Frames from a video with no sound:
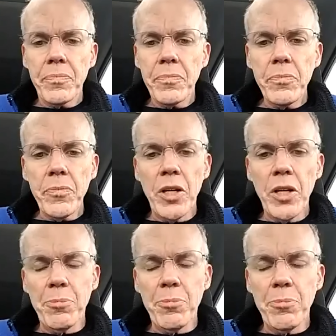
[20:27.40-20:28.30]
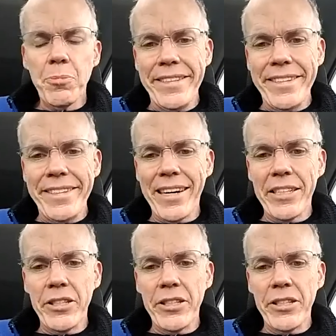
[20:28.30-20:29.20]
It's been very good to take on
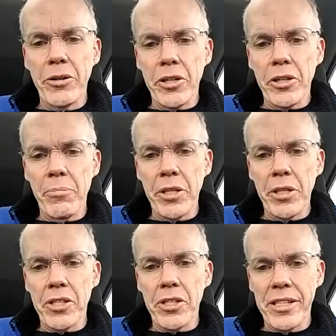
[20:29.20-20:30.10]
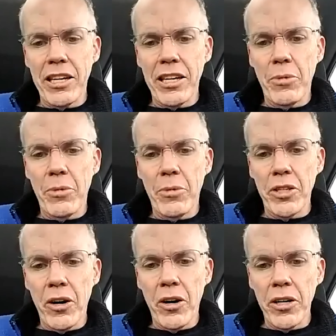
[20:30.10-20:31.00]
the oil companies and take them on really
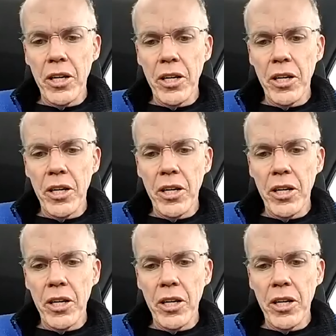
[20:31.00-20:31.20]
hard,